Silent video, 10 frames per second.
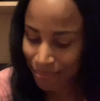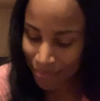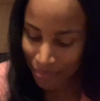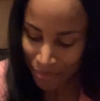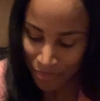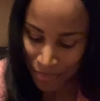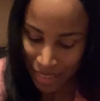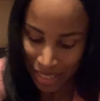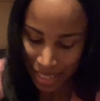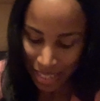
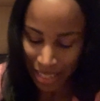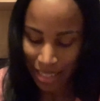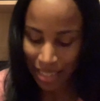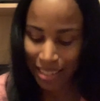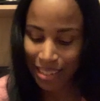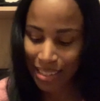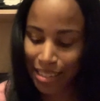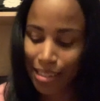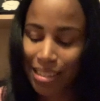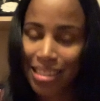
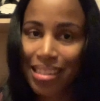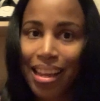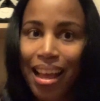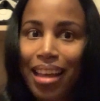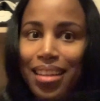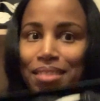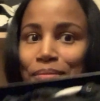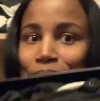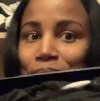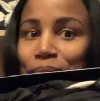
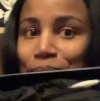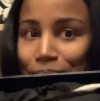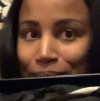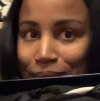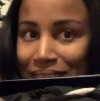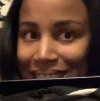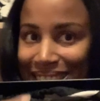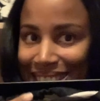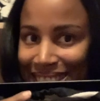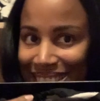
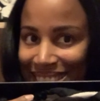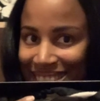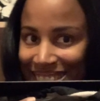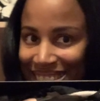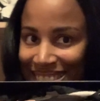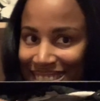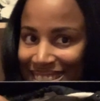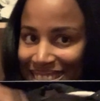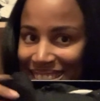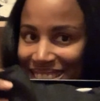
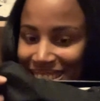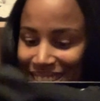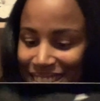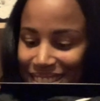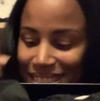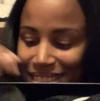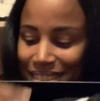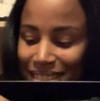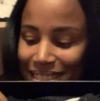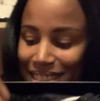
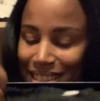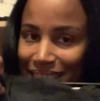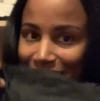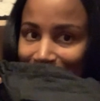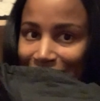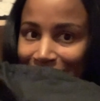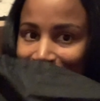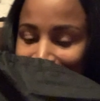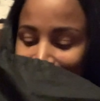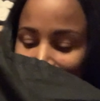No one is speaking in this clip.